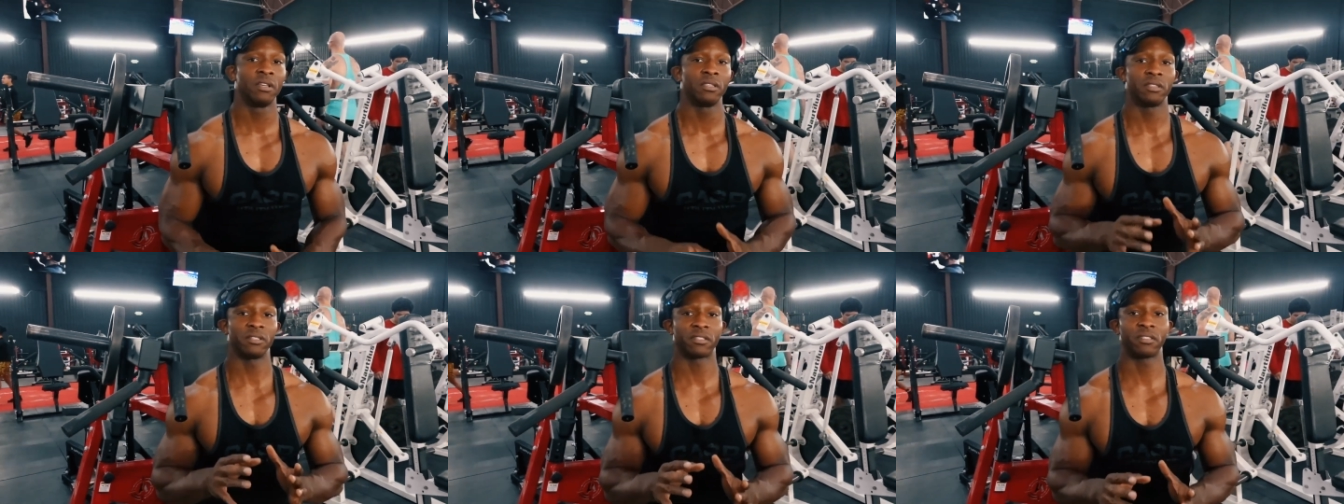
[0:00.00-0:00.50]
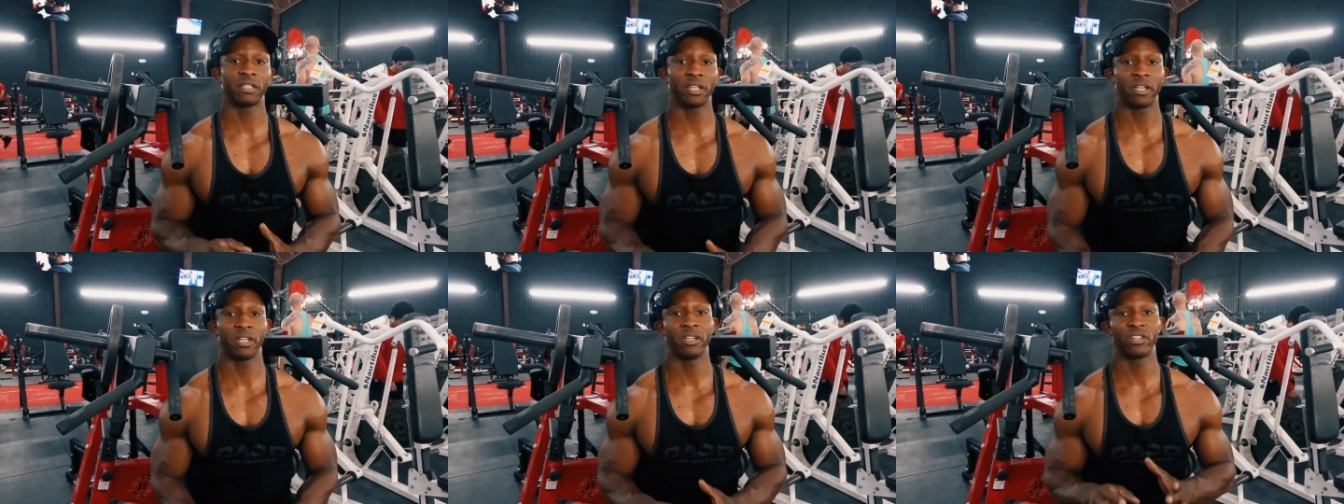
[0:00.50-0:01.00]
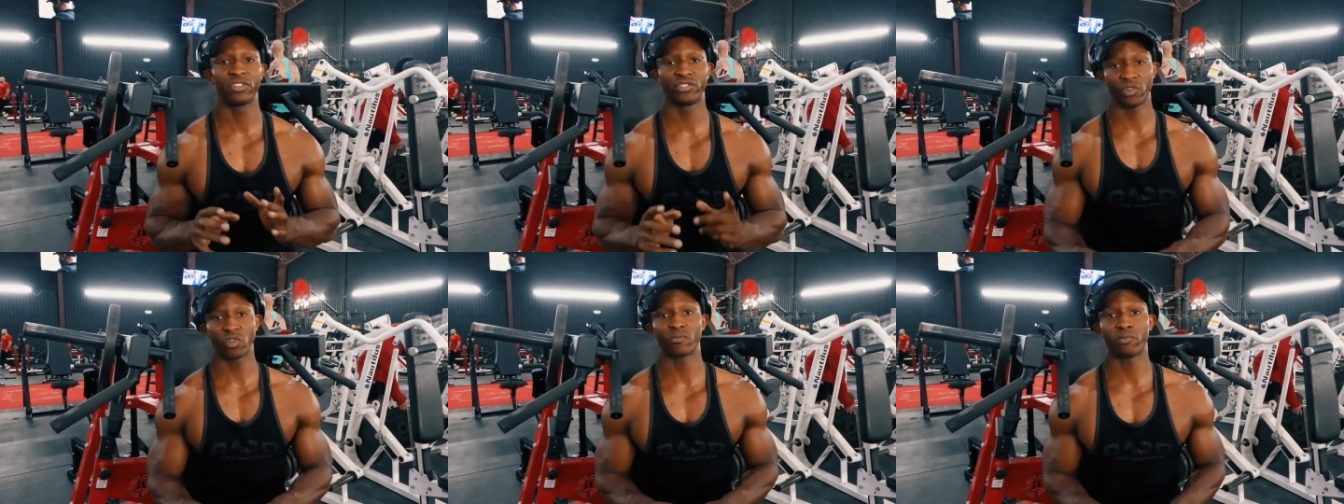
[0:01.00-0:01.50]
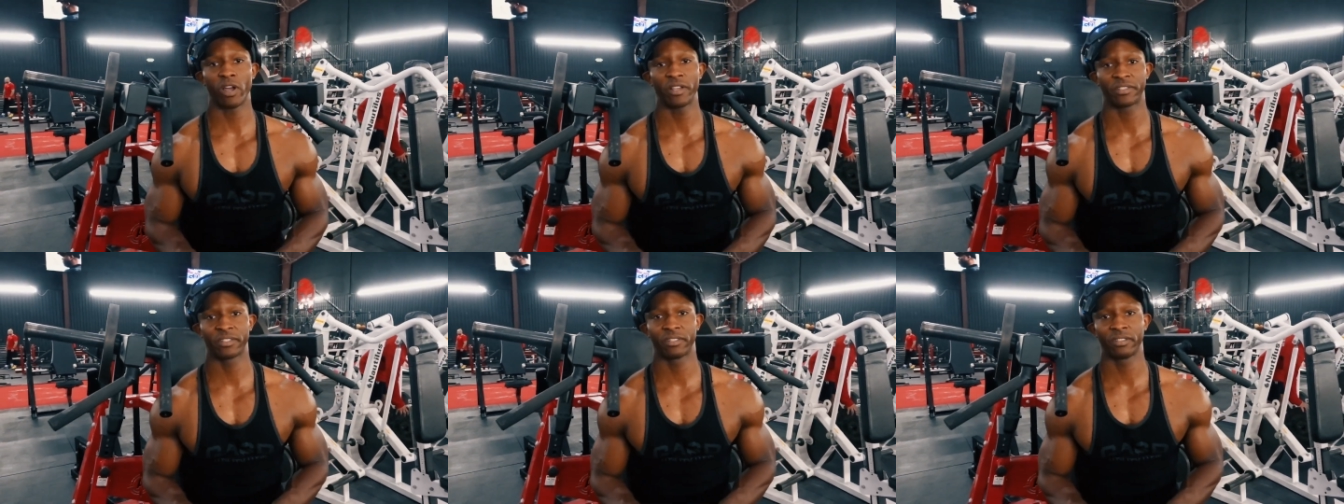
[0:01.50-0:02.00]
the seated shoulder
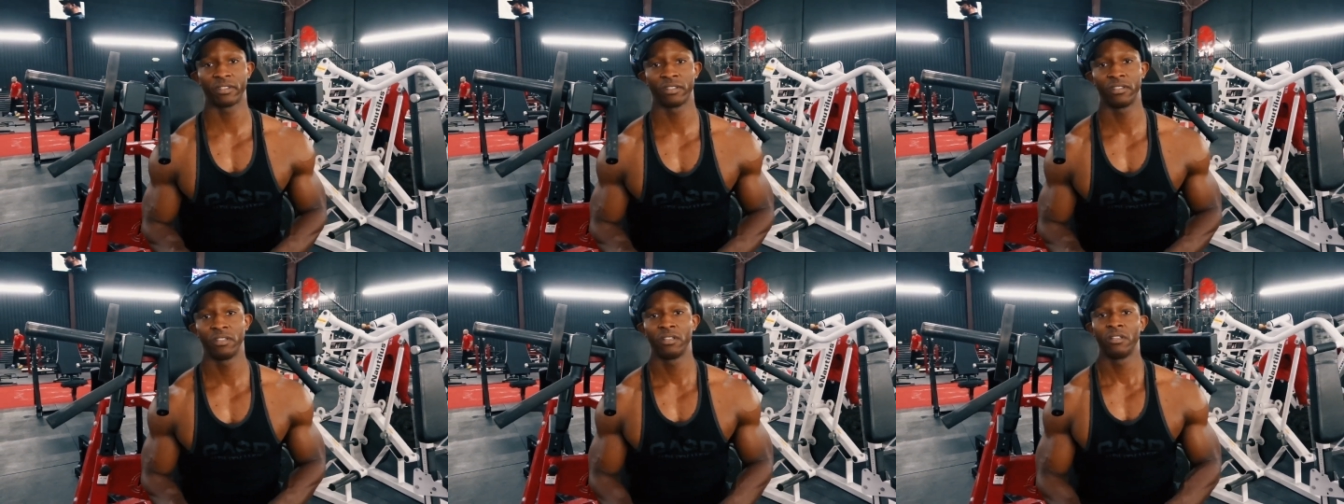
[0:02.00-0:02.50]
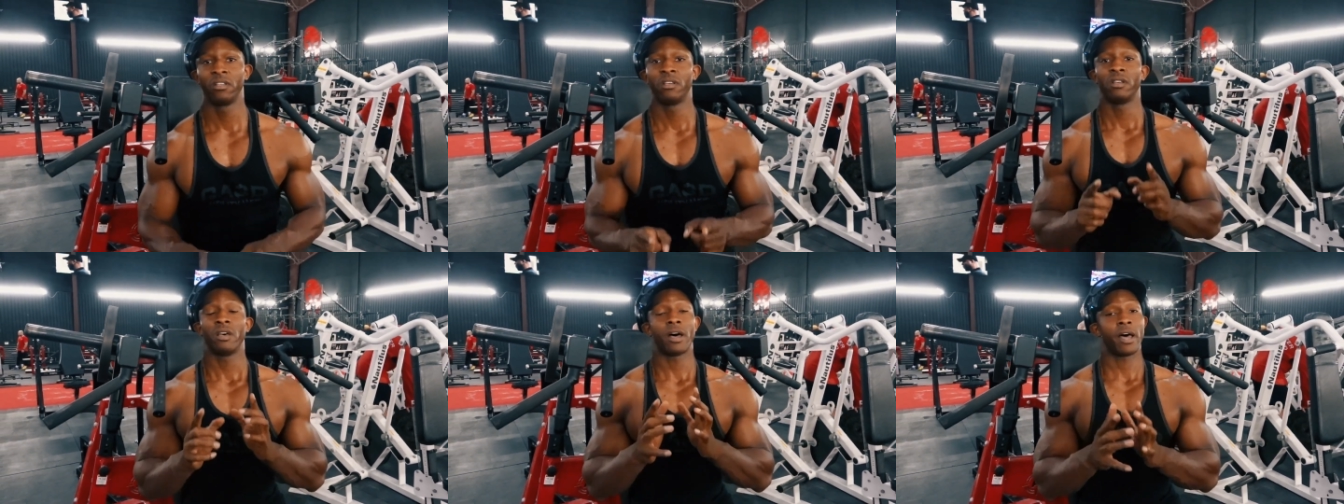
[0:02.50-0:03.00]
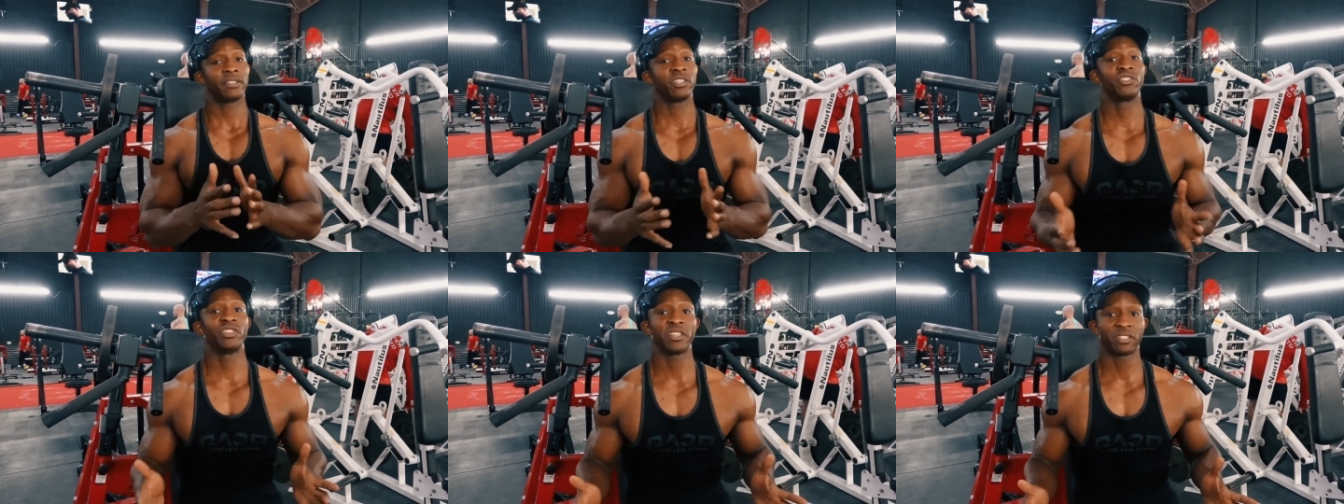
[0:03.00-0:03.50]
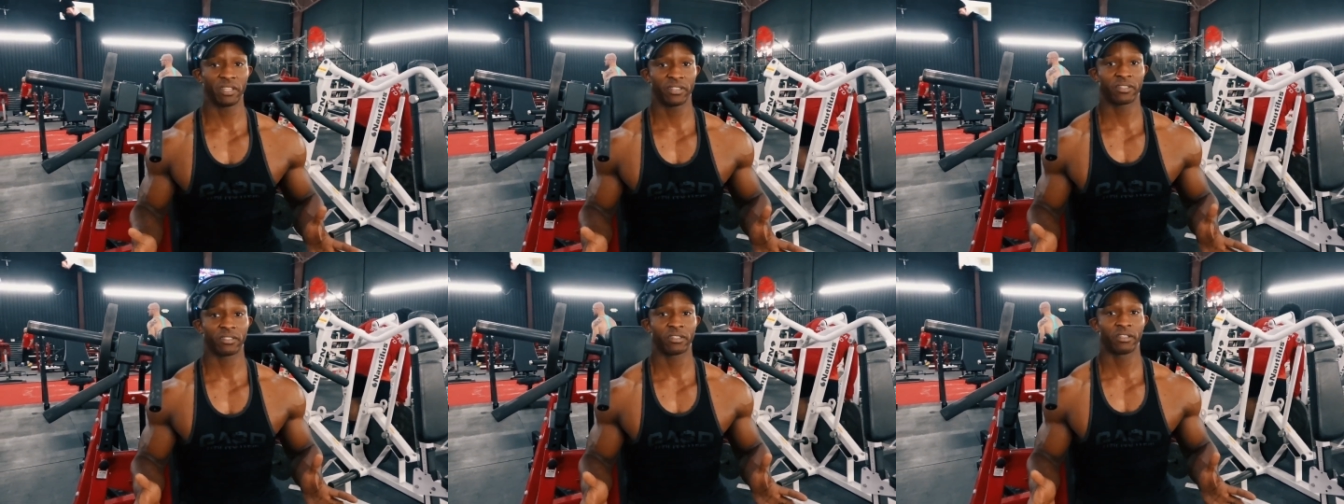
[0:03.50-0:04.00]
press. I suggest
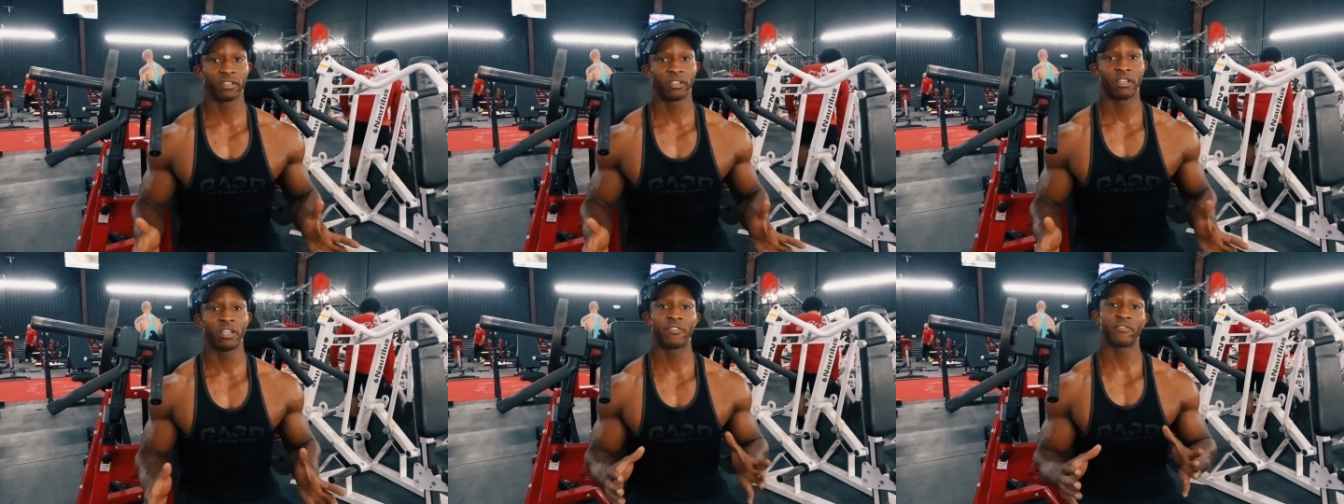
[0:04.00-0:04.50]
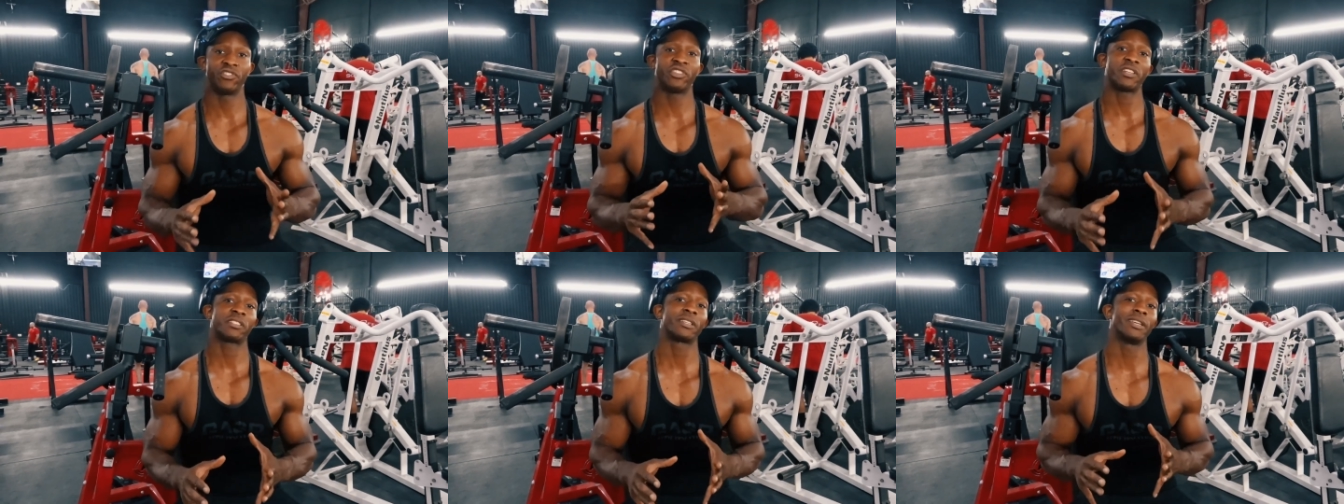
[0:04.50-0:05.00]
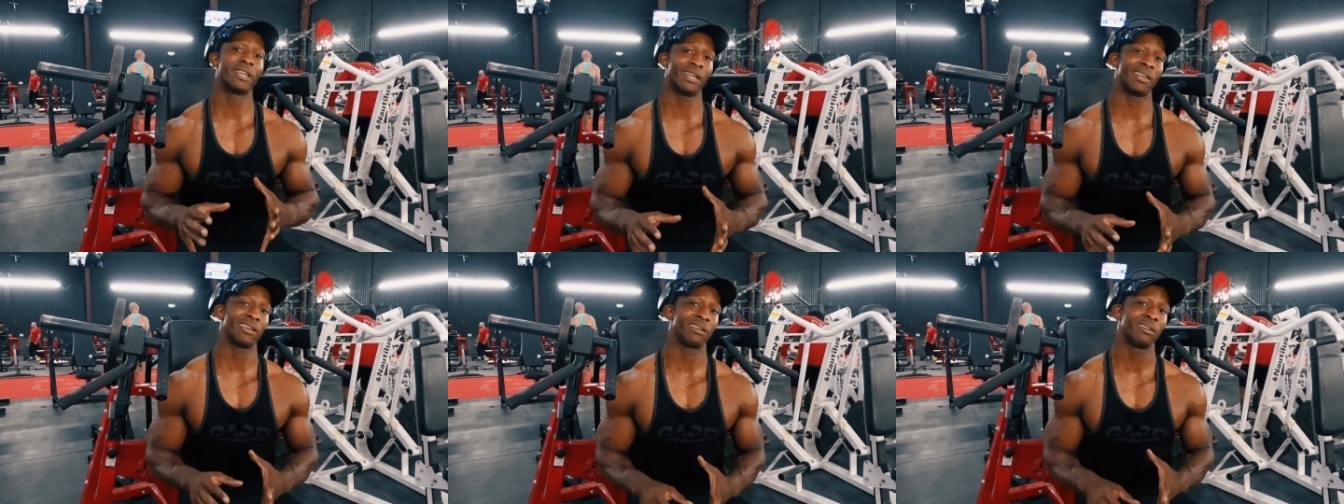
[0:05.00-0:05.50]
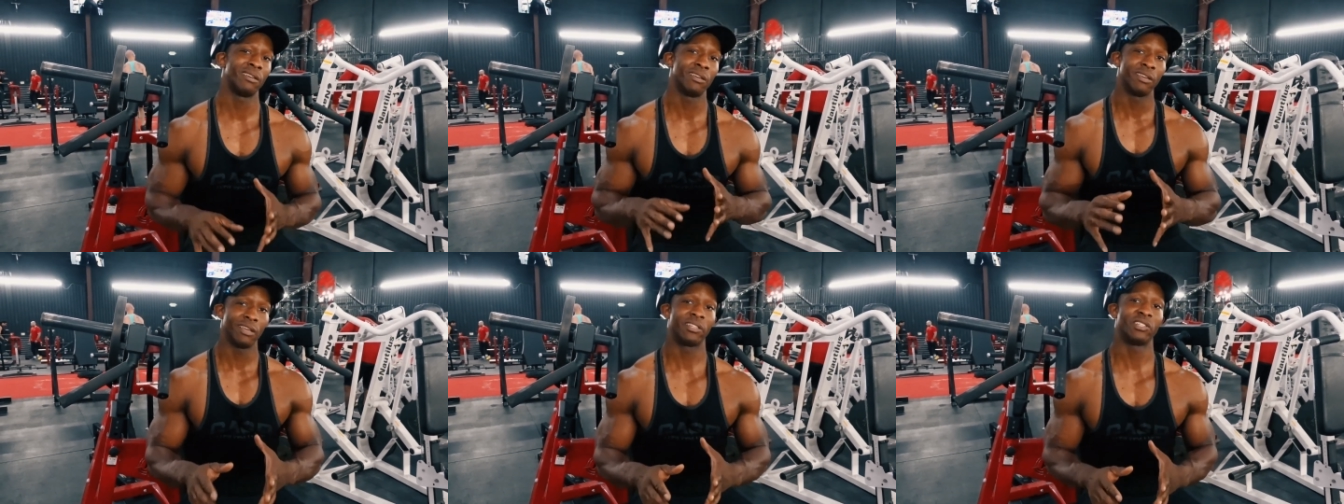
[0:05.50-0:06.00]
this if you're just getting
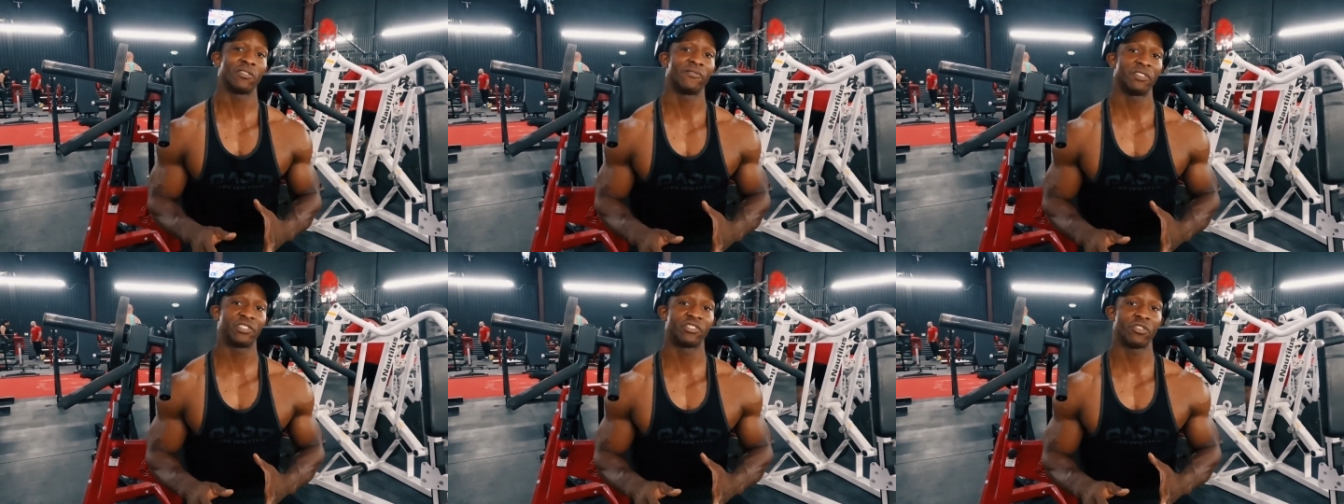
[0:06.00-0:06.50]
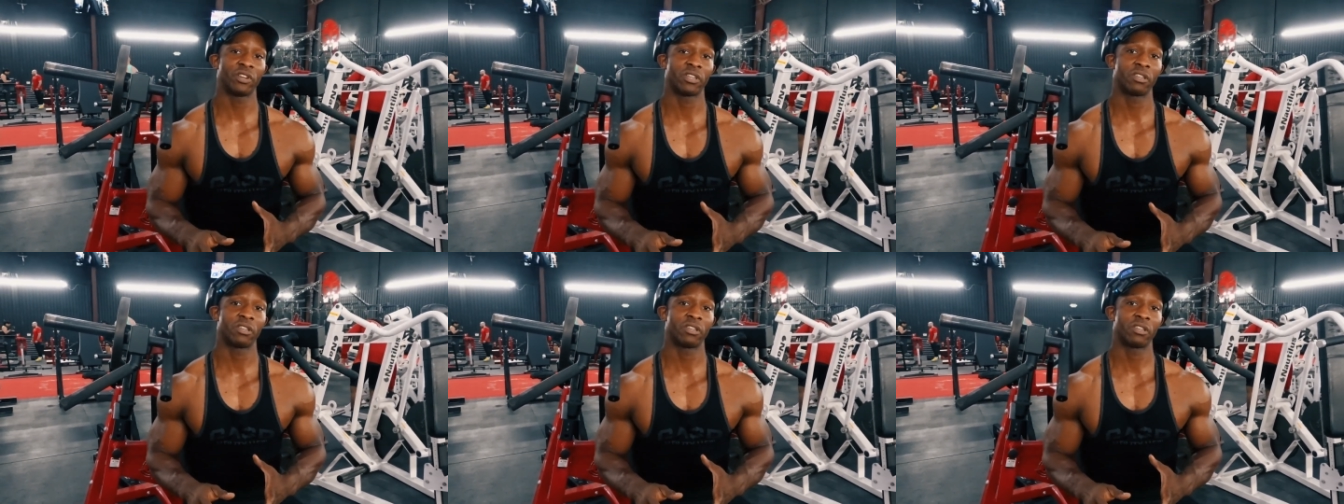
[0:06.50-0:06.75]
into your fitness journey.